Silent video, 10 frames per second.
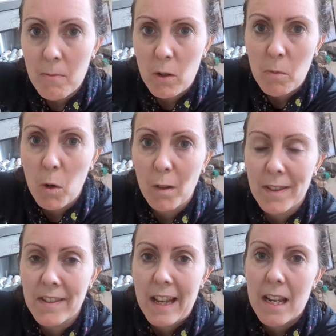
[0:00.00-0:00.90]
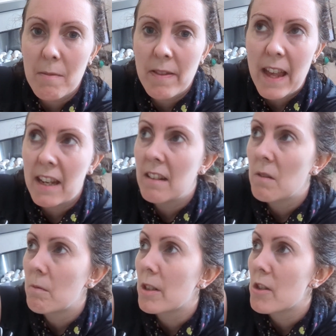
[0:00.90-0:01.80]
much more of the same, and then
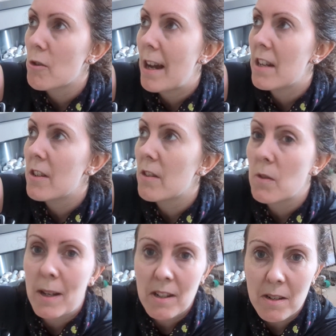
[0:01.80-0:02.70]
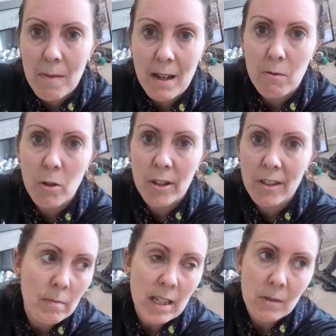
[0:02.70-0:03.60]
I'm going to try and do the 20-mile run
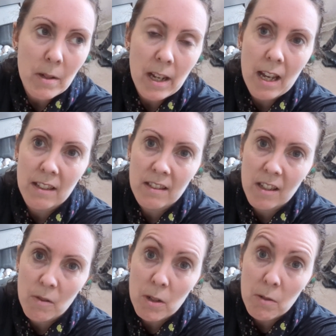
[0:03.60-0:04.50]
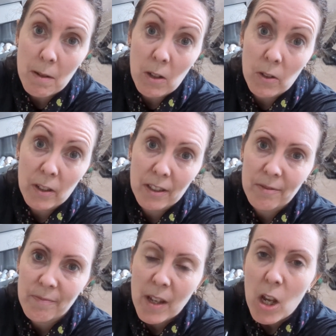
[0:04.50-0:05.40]
next weekend, so wish me luck.
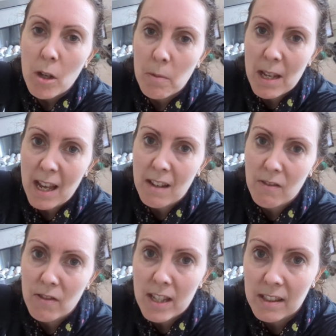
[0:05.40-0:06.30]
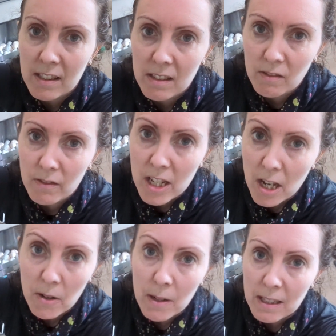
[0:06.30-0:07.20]
But yeah, if this
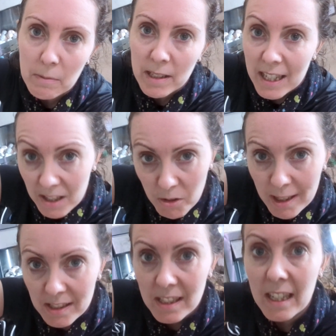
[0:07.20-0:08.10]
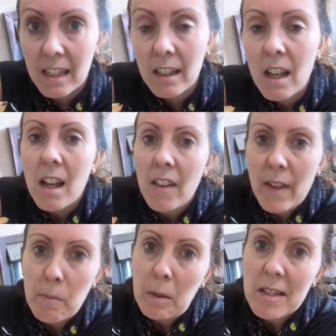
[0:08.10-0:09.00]
video has been interesting,
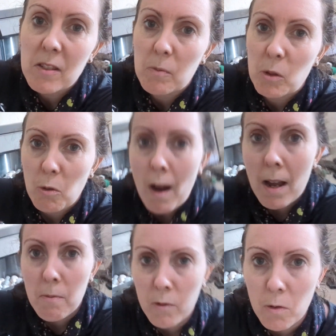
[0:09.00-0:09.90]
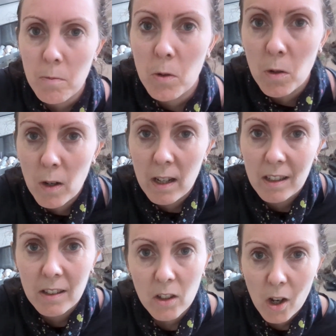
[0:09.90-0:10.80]
then please subscribe for more
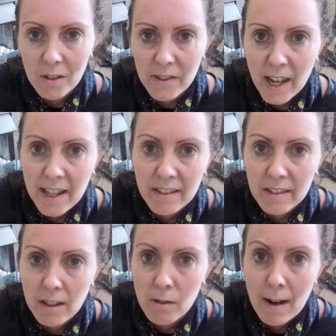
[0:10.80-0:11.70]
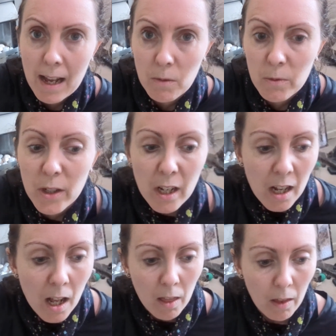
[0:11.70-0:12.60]
content around
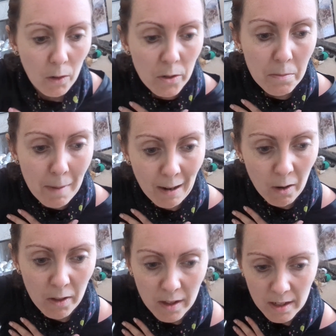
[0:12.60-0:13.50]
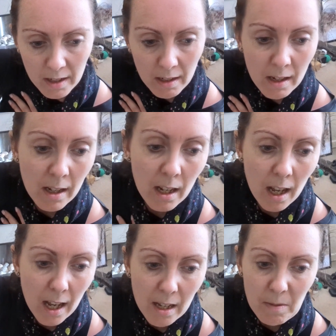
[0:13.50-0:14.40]
the London Marathon.
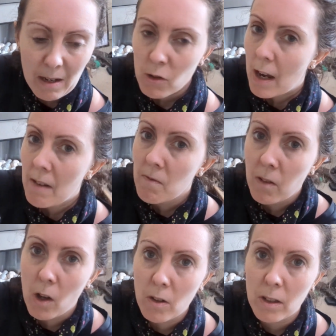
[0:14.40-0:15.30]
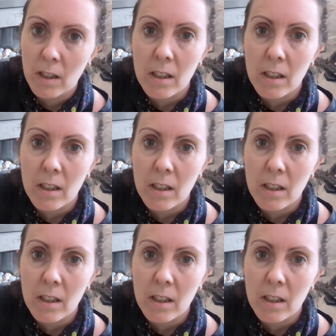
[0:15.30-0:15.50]
I'll try and vlog